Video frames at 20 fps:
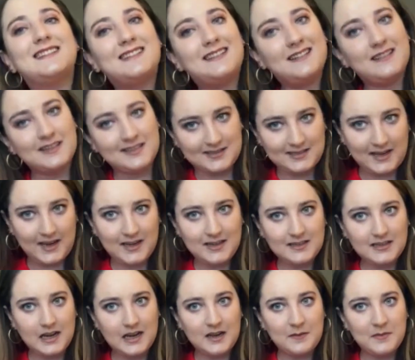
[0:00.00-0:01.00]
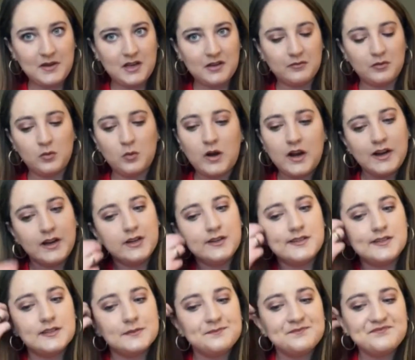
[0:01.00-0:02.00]
the state I am in
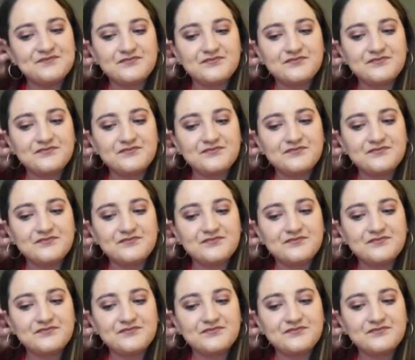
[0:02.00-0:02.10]
requires.